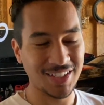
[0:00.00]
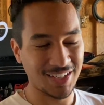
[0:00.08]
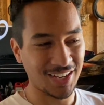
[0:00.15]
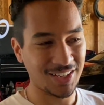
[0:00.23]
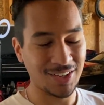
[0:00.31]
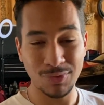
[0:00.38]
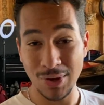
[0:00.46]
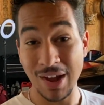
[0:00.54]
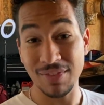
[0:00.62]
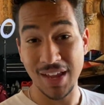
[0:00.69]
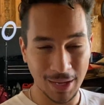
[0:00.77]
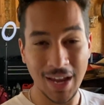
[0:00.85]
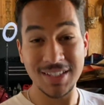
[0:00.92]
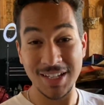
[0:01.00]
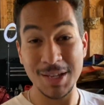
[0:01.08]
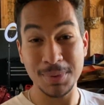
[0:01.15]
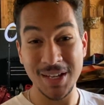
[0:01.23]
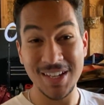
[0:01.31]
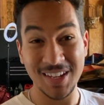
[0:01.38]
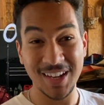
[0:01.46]
And if you have the
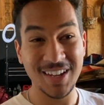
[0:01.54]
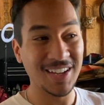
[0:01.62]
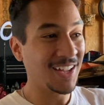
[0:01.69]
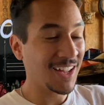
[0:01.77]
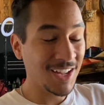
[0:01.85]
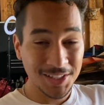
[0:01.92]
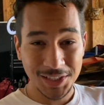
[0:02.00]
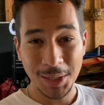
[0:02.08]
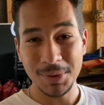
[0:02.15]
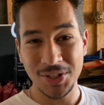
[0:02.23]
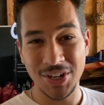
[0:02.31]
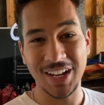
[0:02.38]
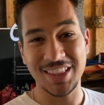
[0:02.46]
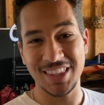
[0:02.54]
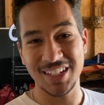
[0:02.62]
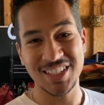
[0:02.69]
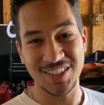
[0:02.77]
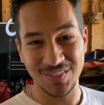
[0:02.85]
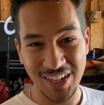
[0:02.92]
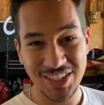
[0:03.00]
ATP kit, double check this
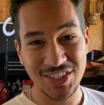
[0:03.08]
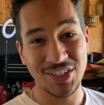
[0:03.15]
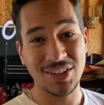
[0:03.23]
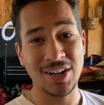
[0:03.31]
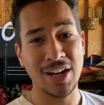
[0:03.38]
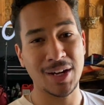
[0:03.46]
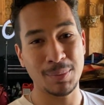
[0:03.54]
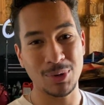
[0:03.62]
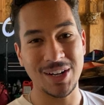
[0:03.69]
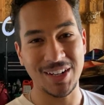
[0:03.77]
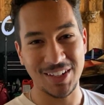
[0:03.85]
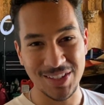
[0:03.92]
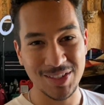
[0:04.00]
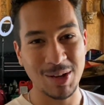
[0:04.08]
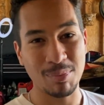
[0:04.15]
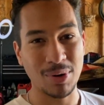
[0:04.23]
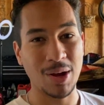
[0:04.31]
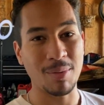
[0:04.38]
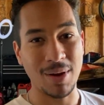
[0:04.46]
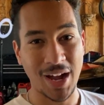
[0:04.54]
and make sure you're not going to run into the same
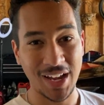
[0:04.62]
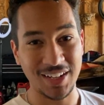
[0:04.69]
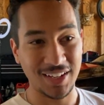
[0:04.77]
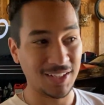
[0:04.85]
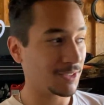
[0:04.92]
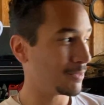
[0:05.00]
problem I did.